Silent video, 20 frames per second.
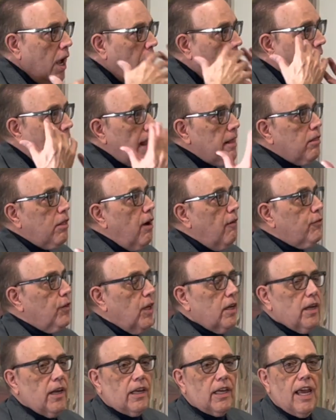I loved it,
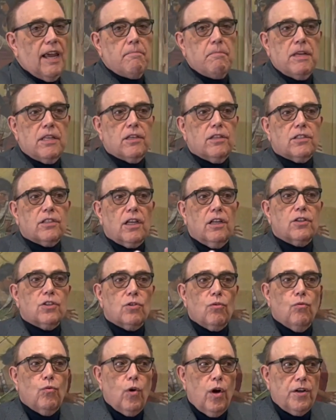and it gave me this sense
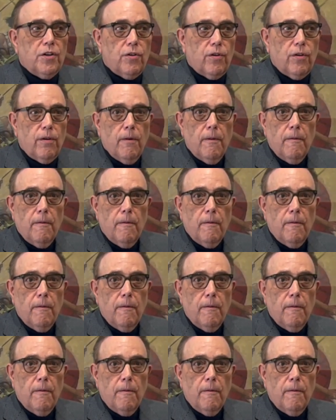of wonder.